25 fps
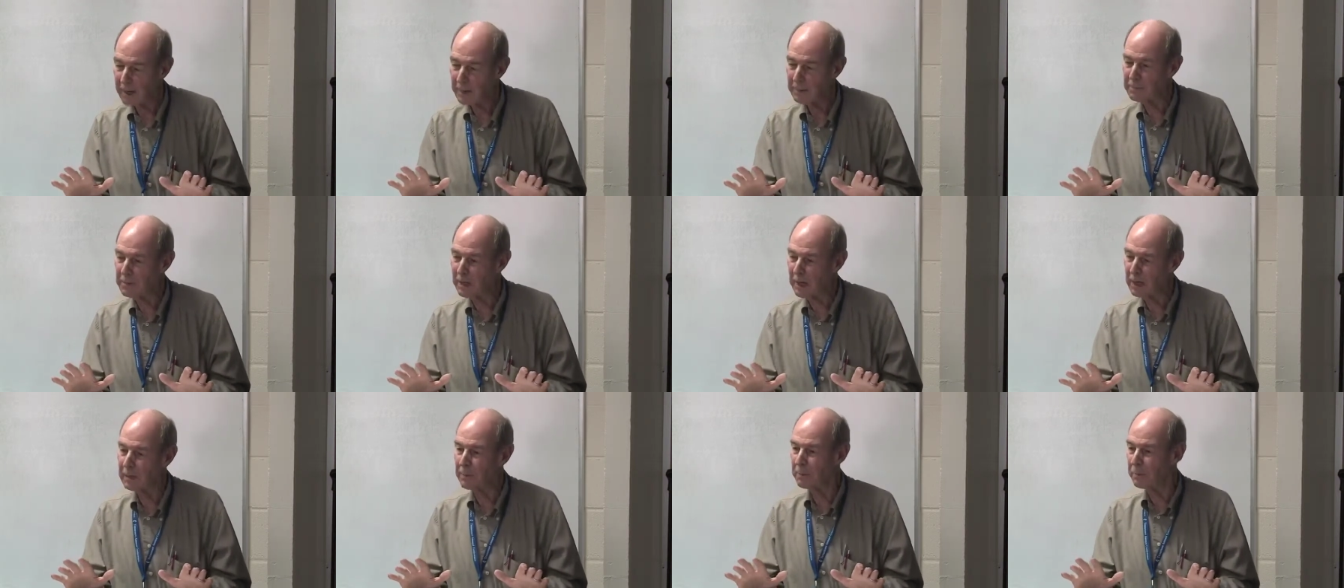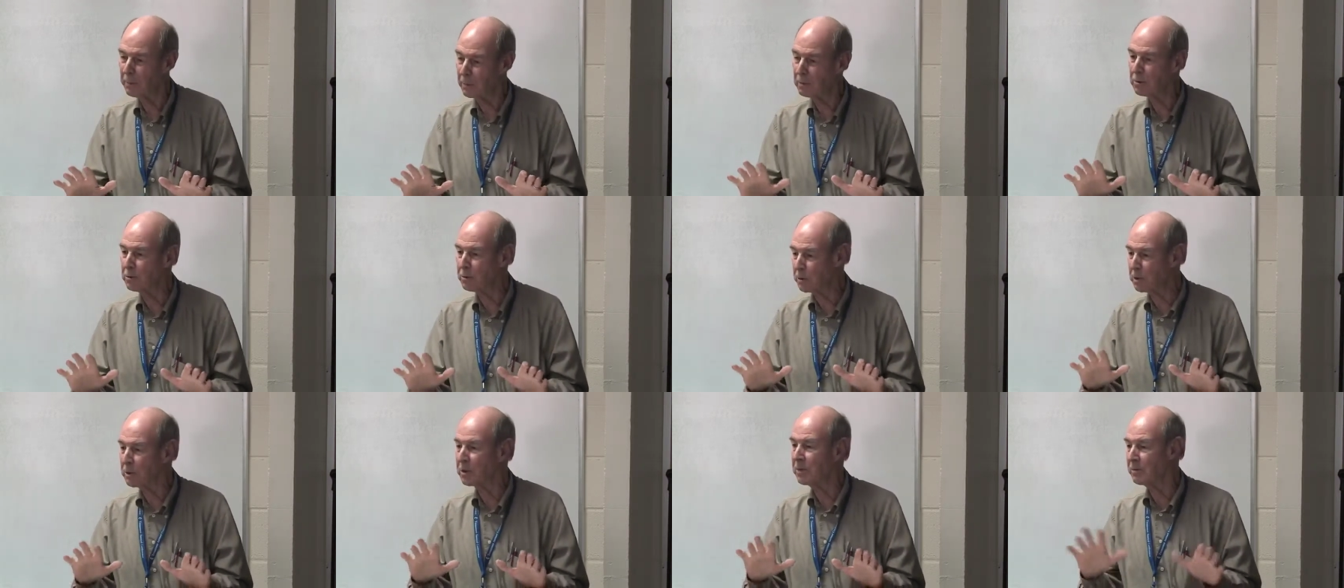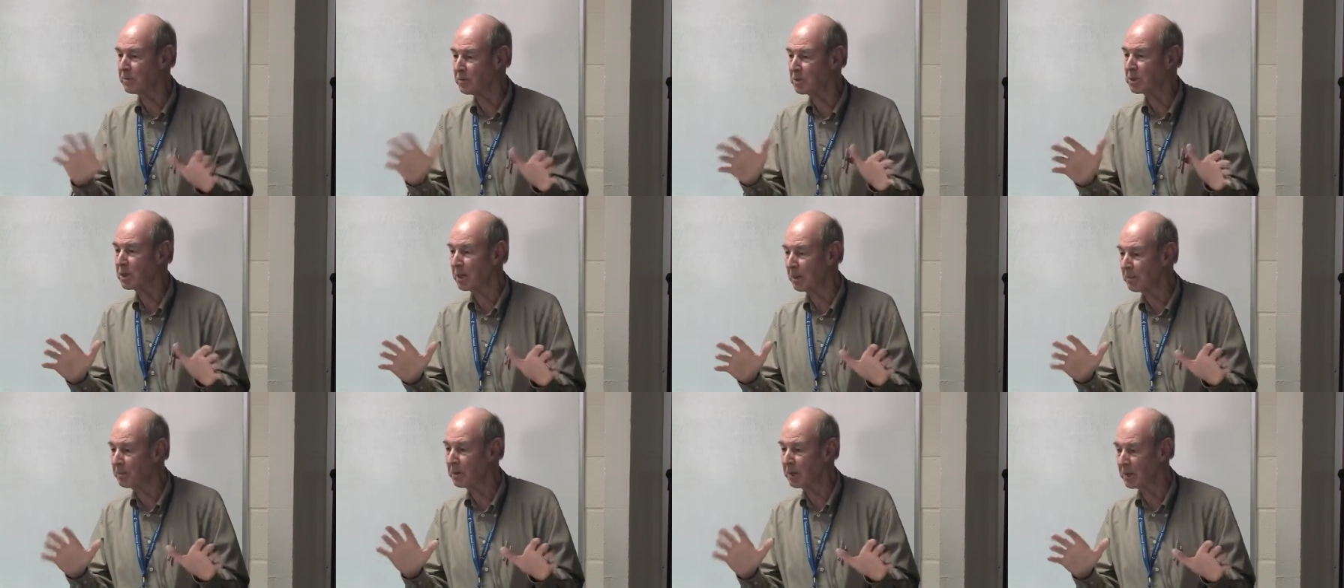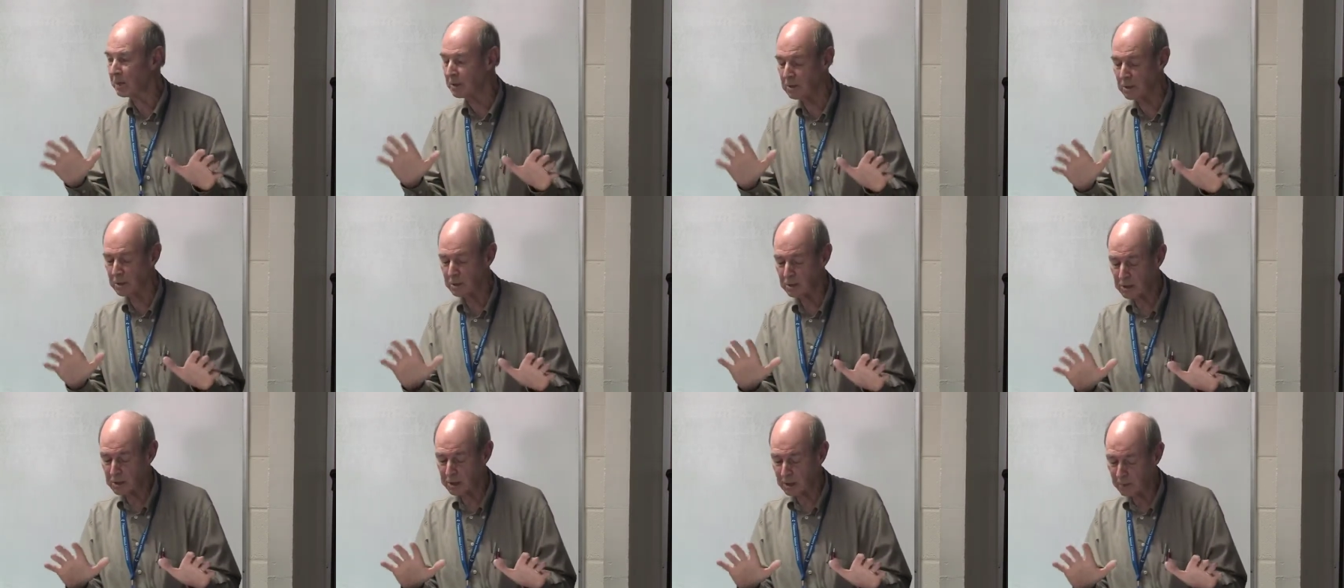am not opposed to even something
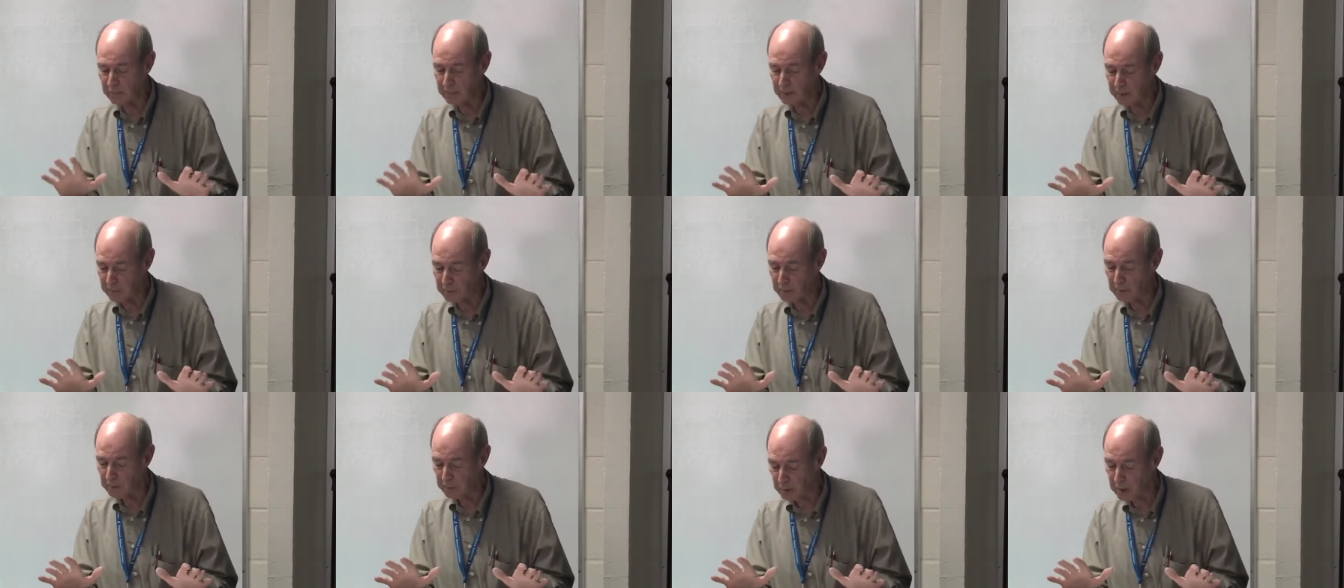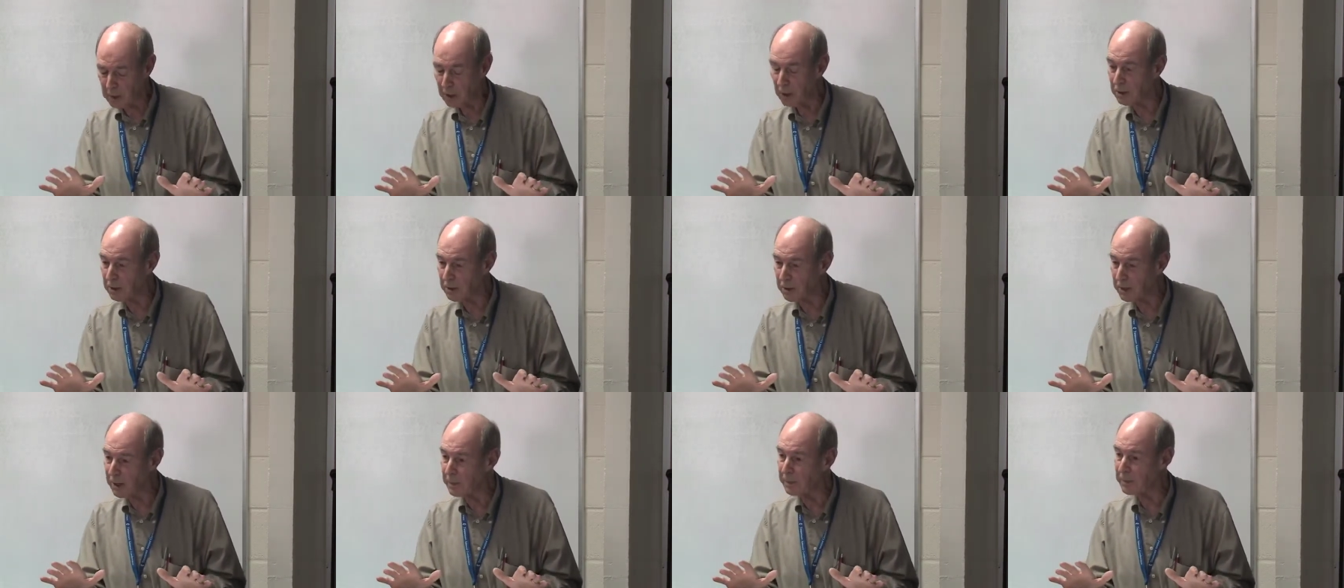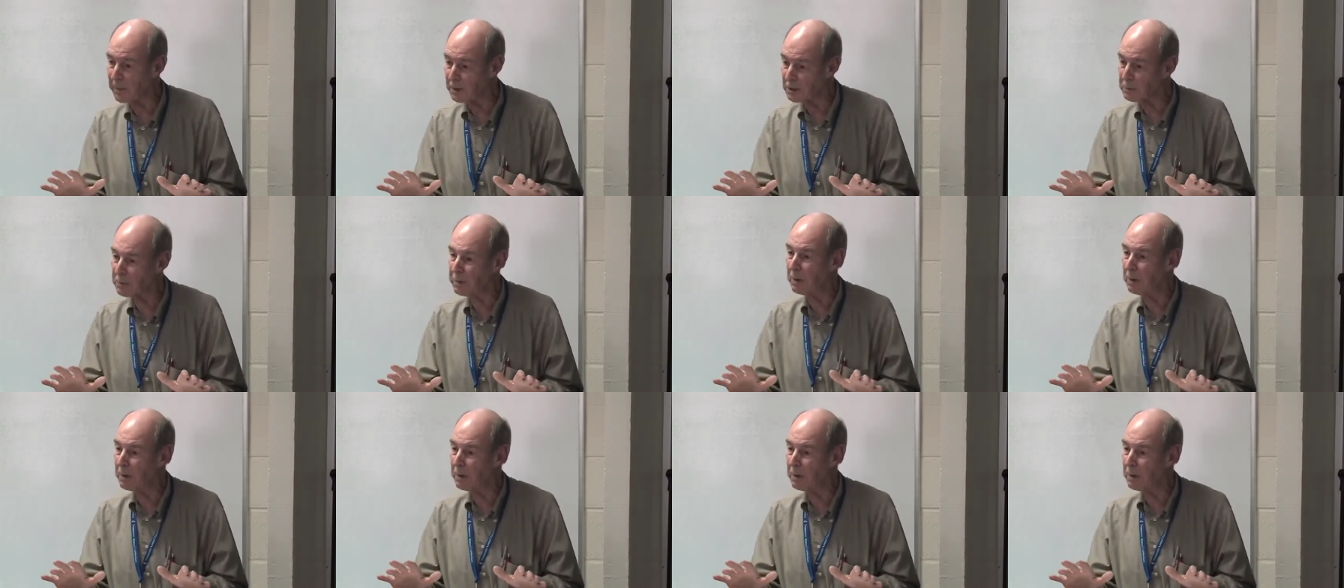that some people would call gimmicks,